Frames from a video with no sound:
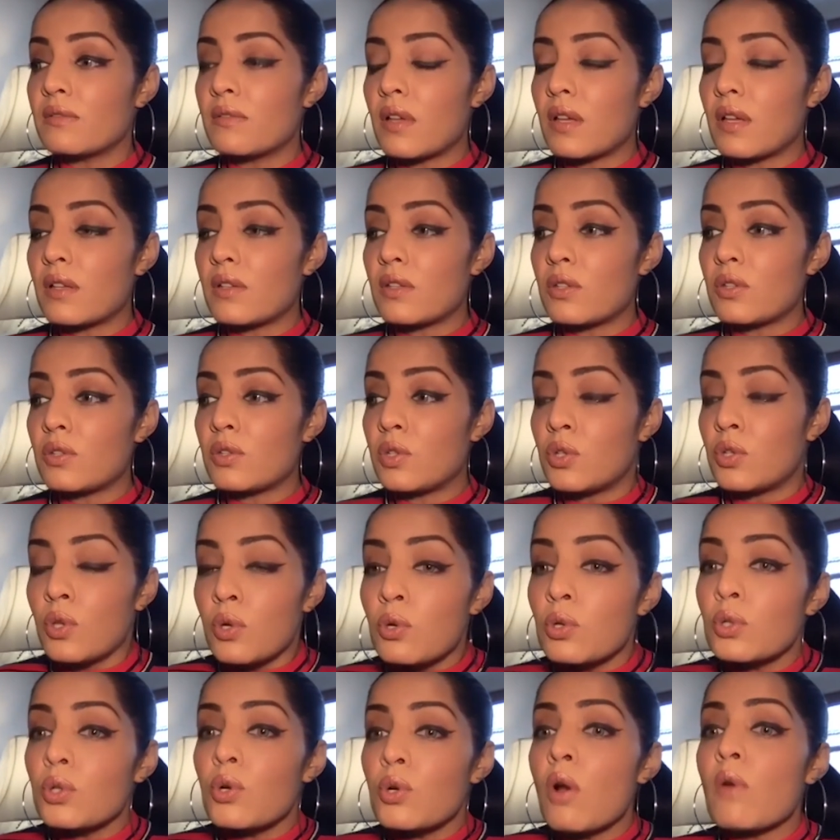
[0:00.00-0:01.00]

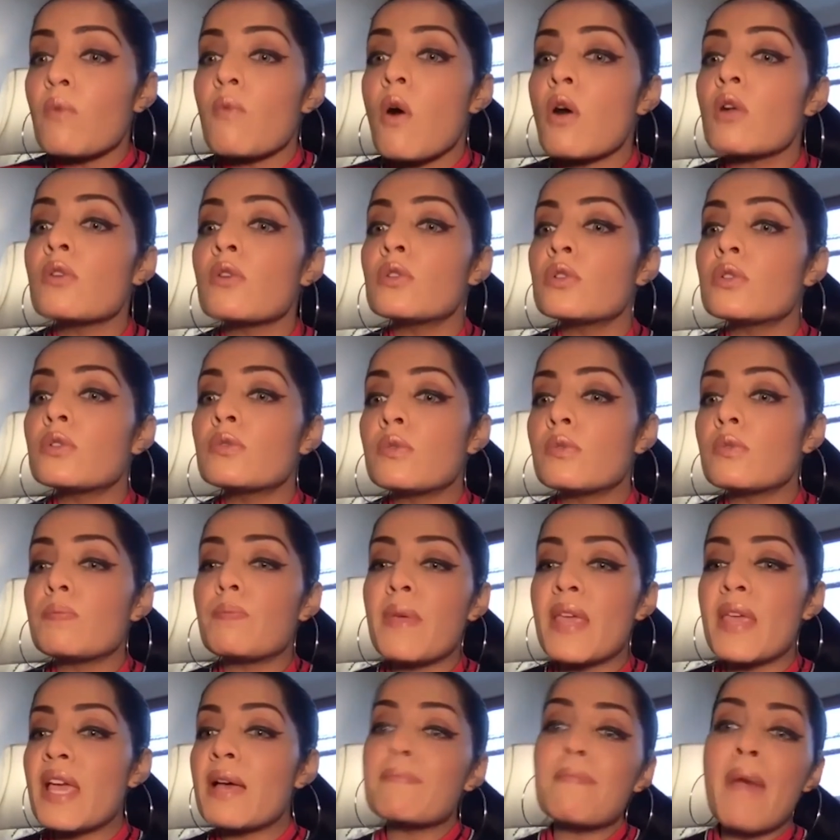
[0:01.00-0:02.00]
you don't want to
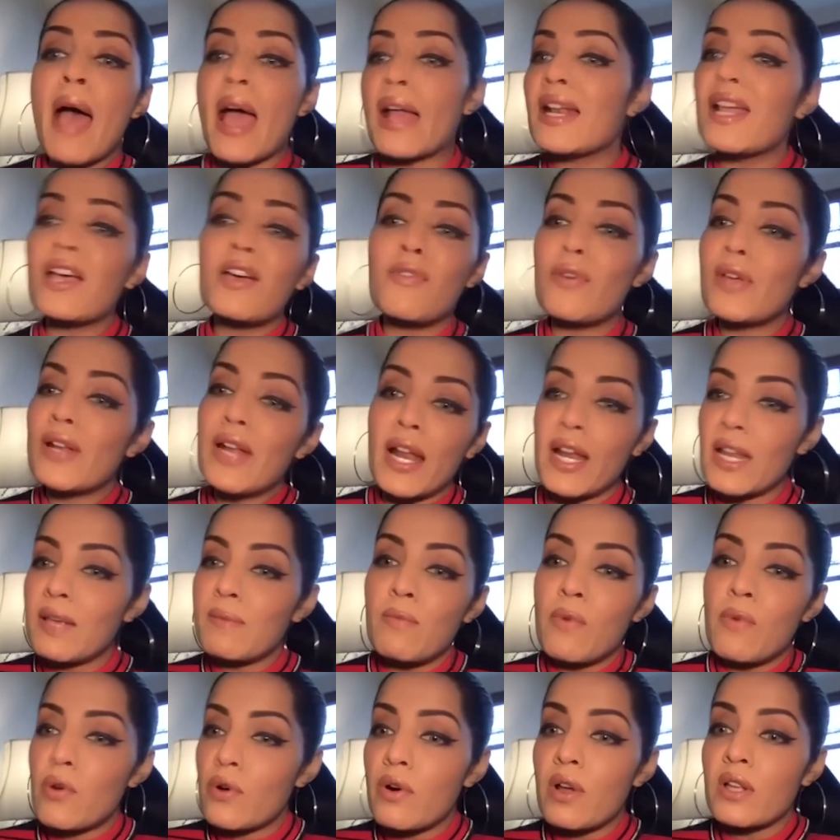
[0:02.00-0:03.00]
be a mannequin
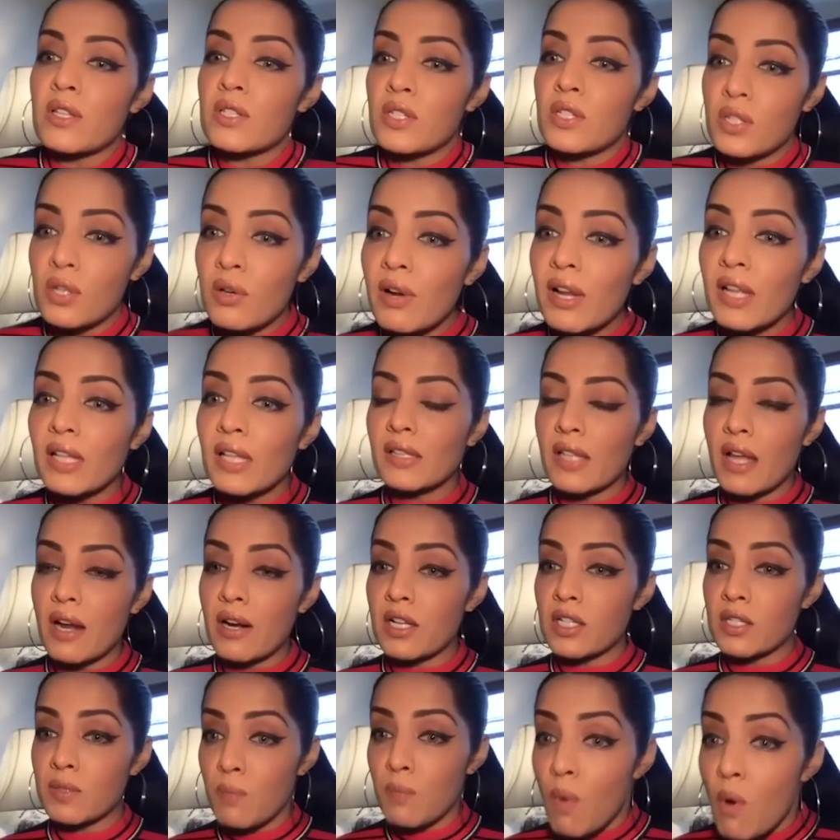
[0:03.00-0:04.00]
anymore on screen. There
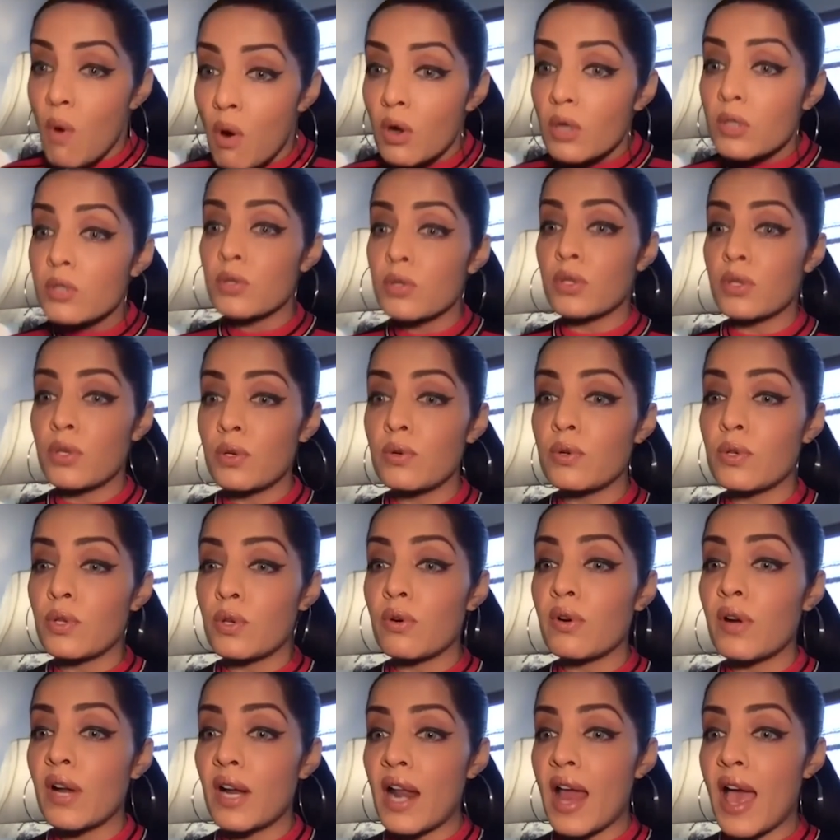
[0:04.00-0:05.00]
is more to you. You
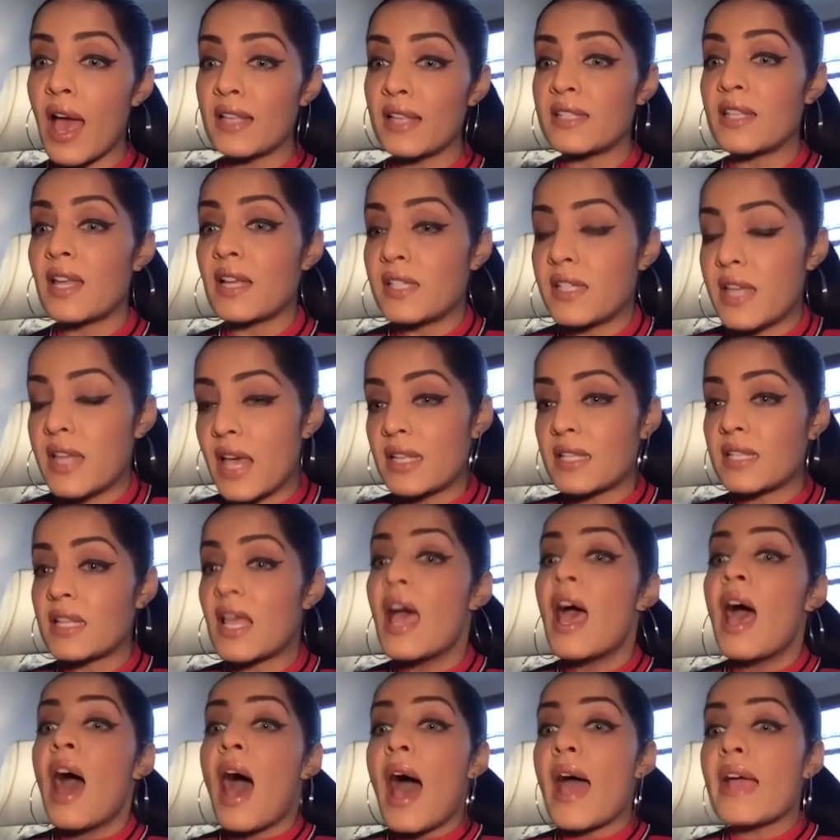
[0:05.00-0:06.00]
realize that, yes,
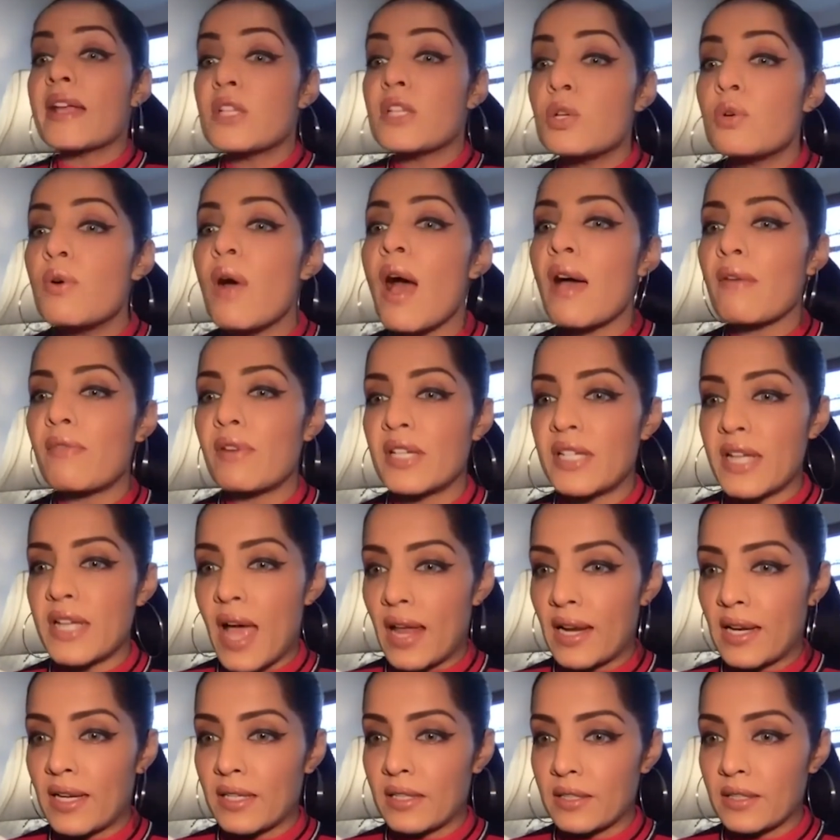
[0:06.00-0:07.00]
I do have a
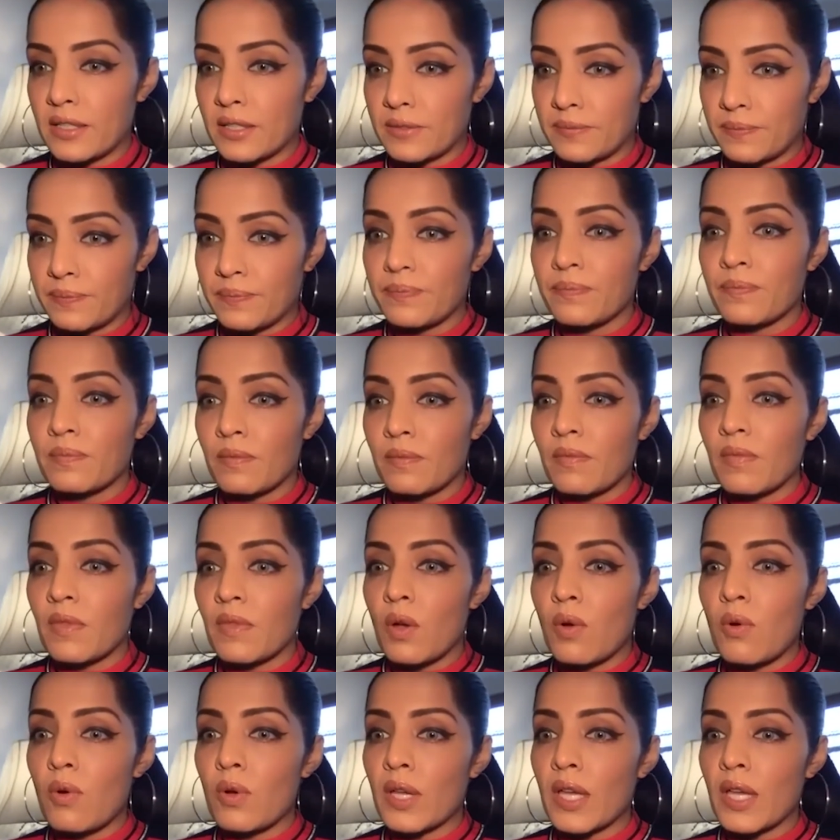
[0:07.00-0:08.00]
talent.
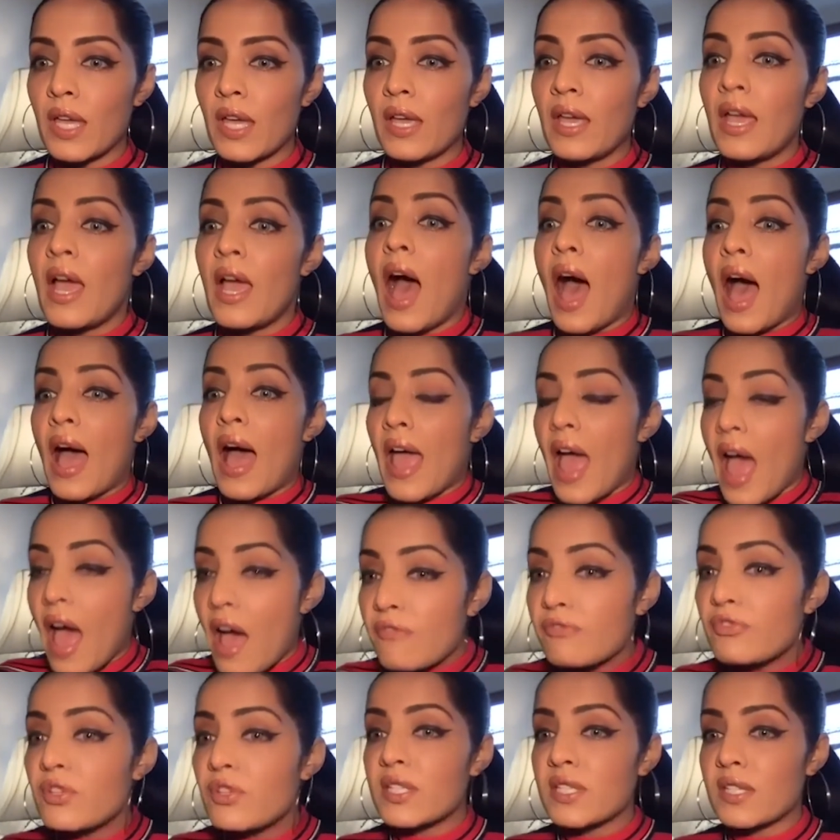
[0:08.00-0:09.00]
Okay, I
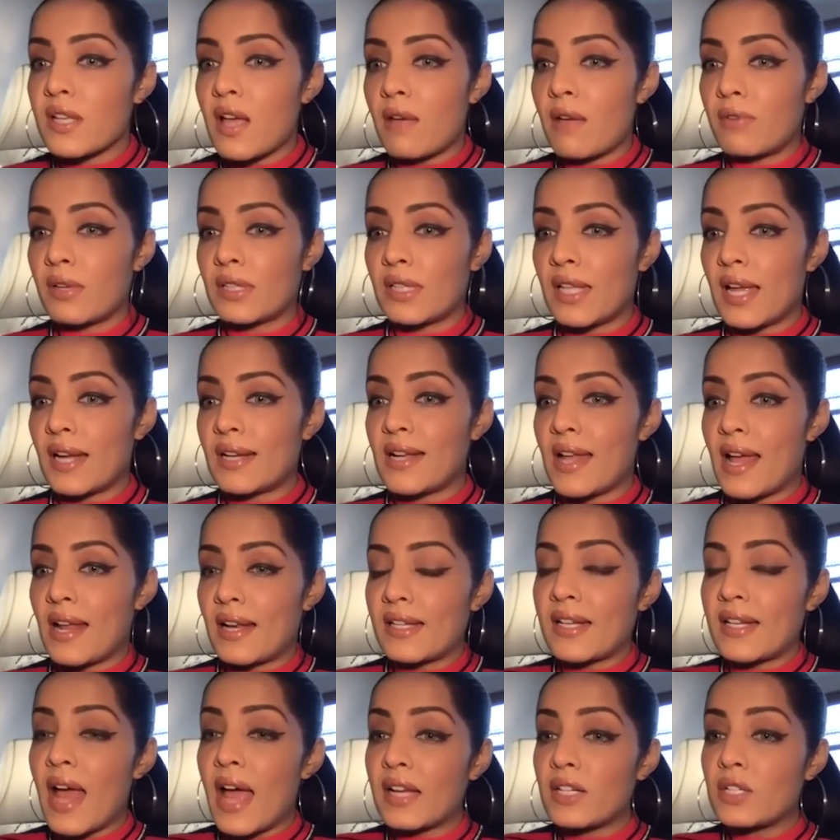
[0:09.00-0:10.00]
have discovered that
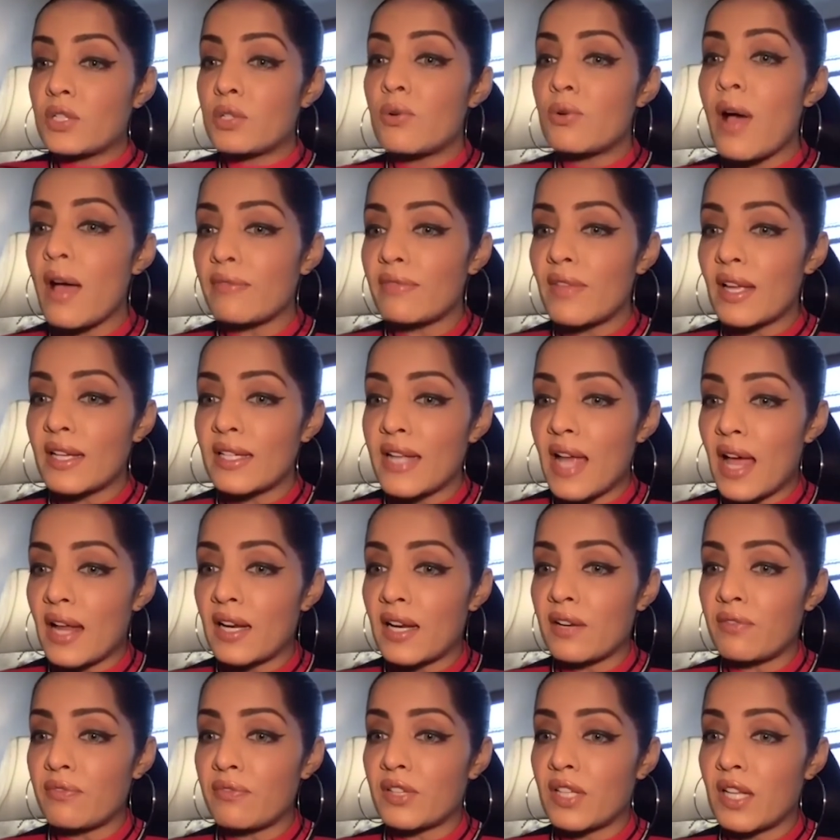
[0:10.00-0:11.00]
talent. I do have that
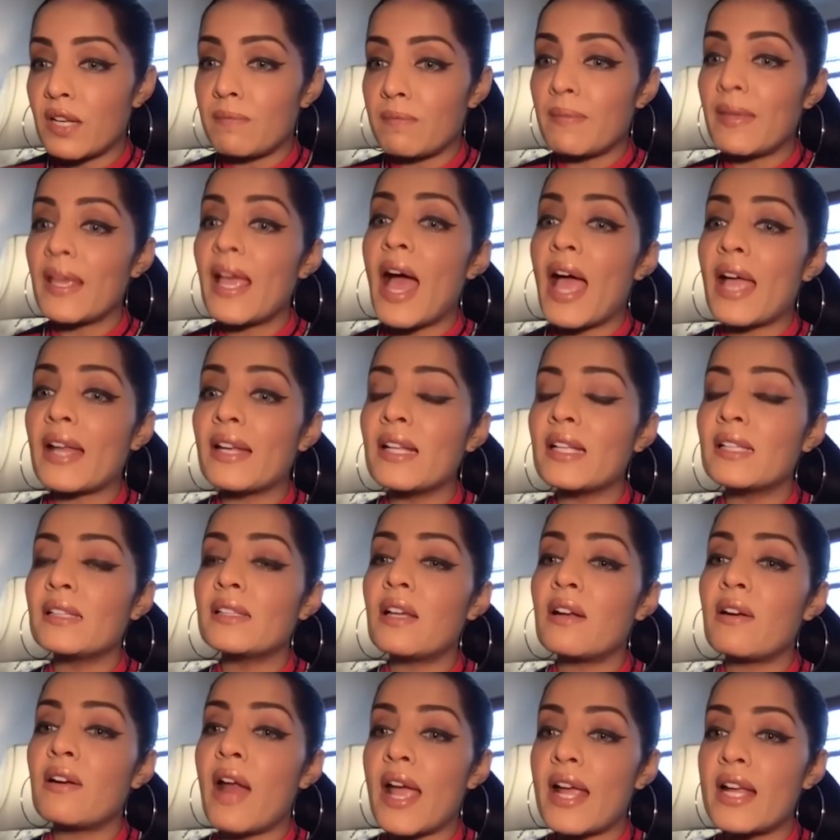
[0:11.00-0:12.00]
talent within me. I need
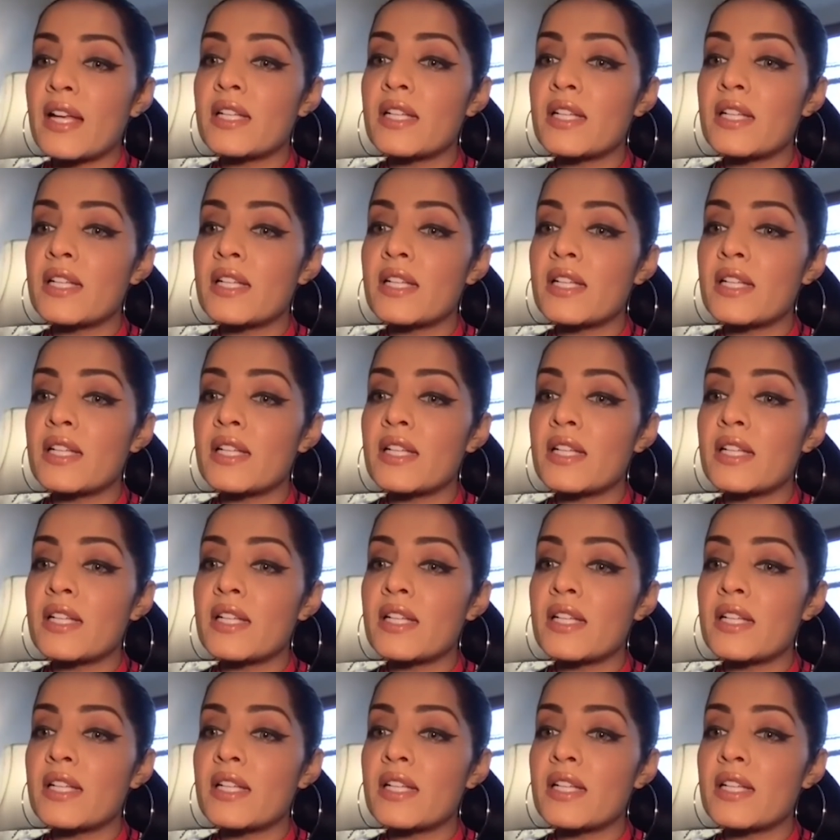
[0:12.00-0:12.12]
the right